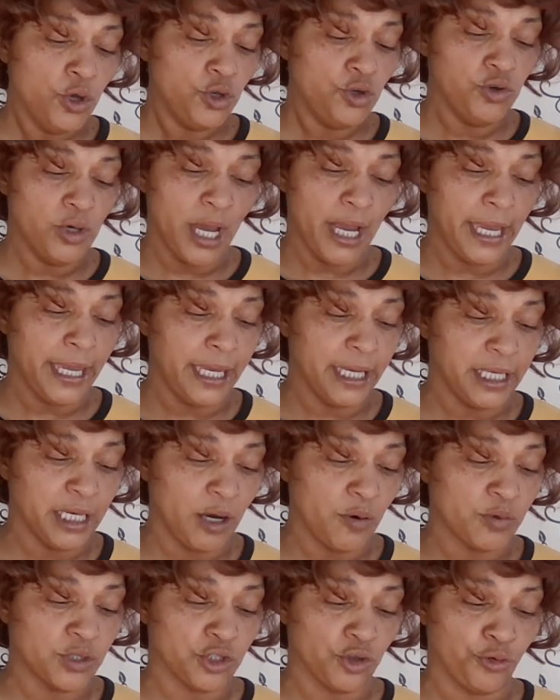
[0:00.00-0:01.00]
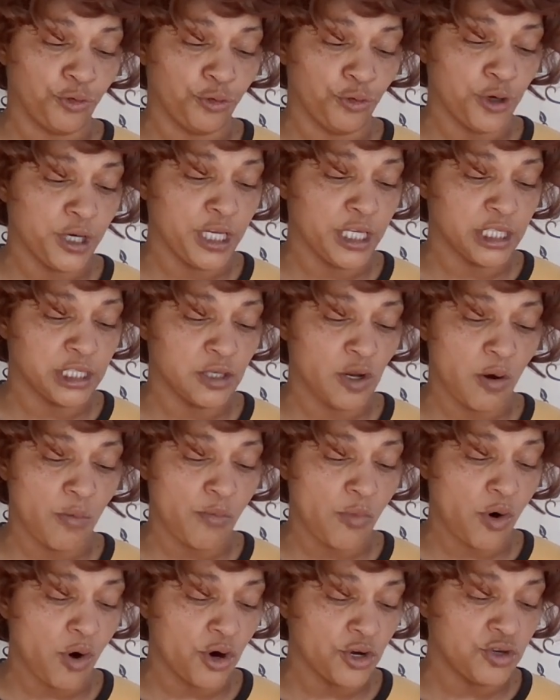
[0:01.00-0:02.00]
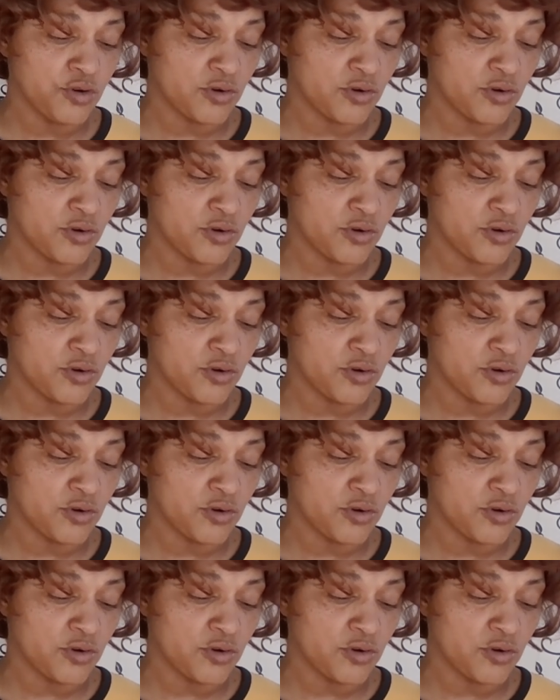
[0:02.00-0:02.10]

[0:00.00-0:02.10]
you not hanging out with your friends no more.